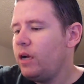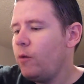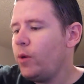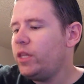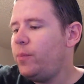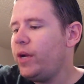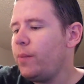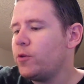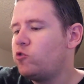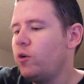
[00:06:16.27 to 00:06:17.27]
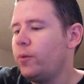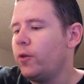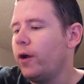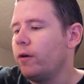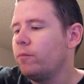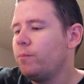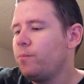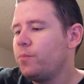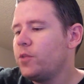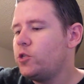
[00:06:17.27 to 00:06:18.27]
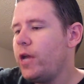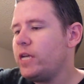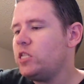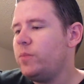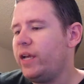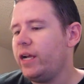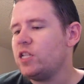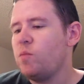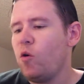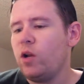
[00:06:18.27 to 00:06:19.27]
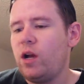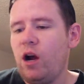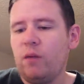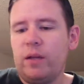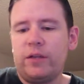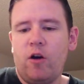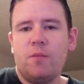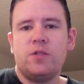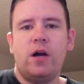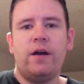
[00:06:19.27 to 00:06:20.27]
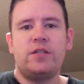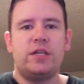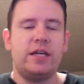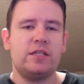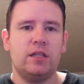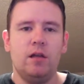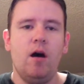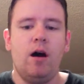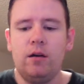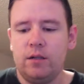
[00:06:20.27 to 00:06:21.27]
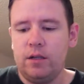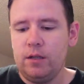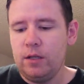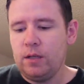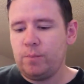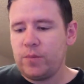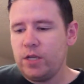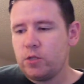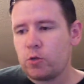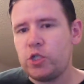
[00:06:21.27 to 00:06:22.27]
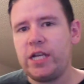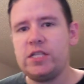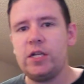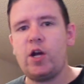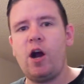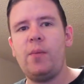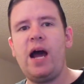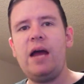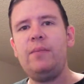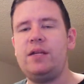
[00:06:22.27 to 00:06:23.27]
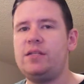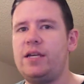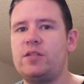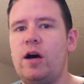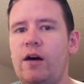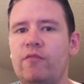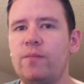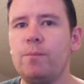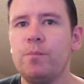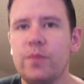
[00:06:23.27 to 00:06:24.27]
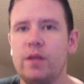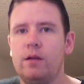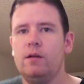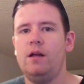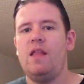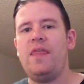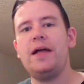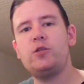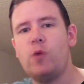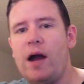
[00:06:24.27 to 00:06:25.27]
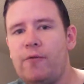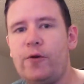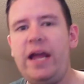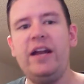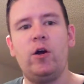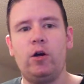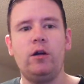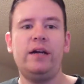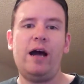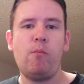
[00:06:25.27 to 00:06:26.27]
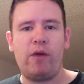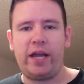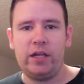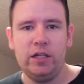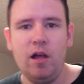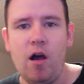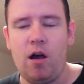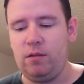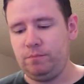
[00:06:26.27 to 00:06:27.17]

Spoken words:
Went to pick up a stripper there. She asked me, can I smoke in the car? I'm like, no, I'm sorry, it's against the law. So she gets in the car behind me and takes off. That driver and her are now breaking the law.